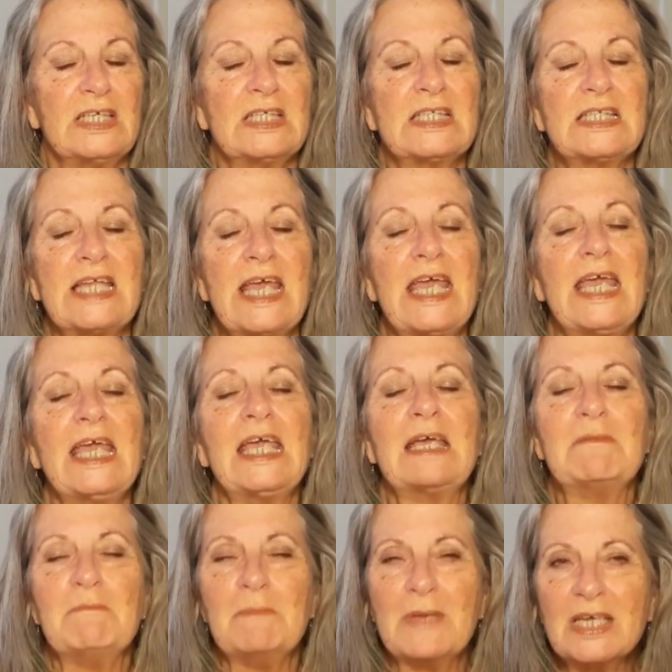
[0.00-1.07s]

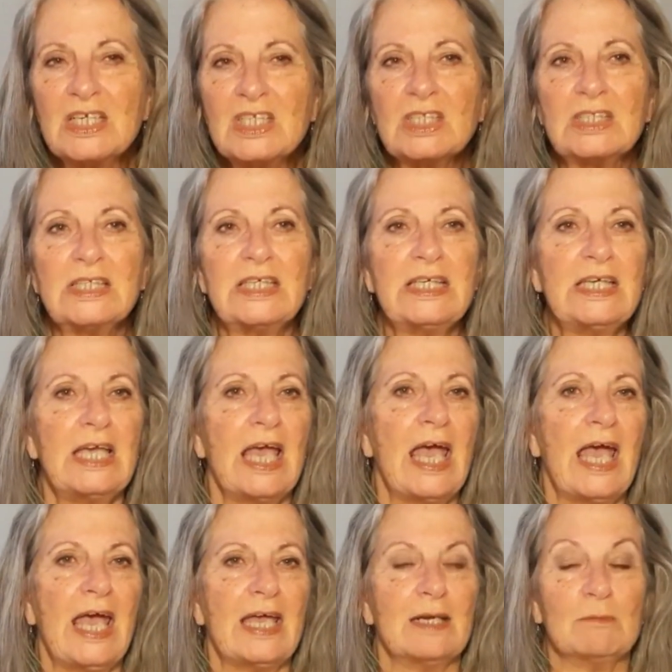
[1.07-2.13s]
staying mentally
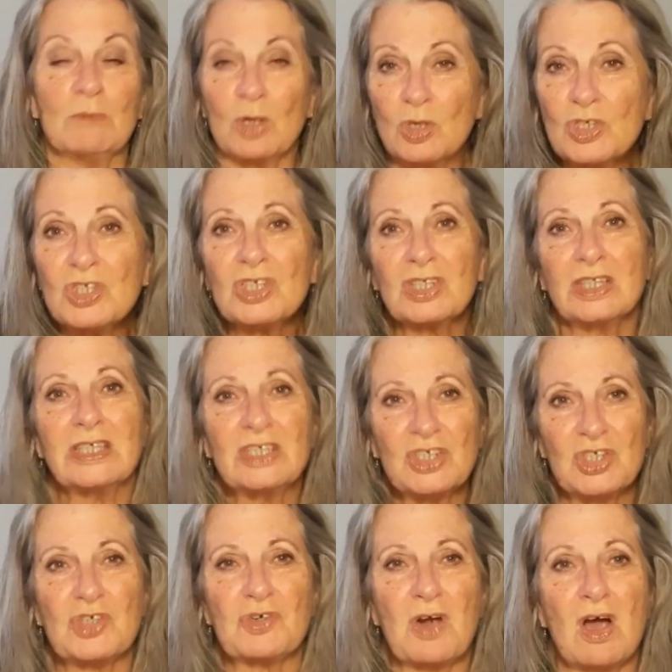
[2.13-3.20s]
and emotionally
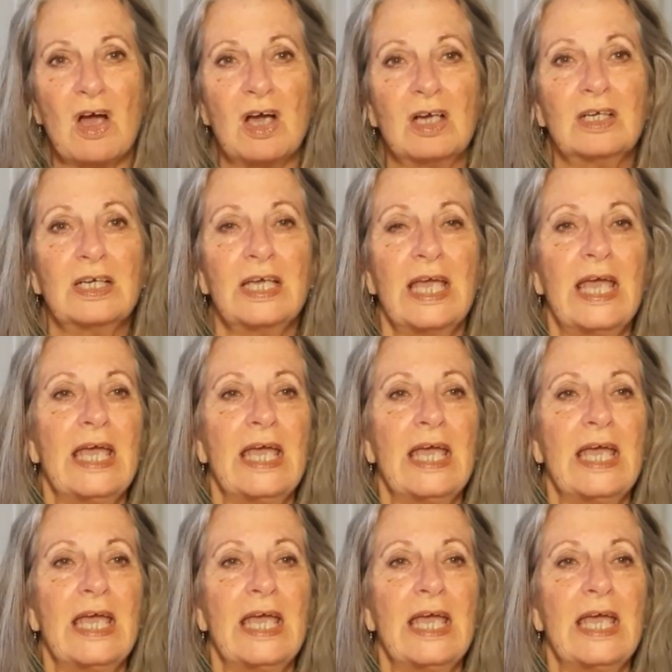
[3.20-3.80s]
strong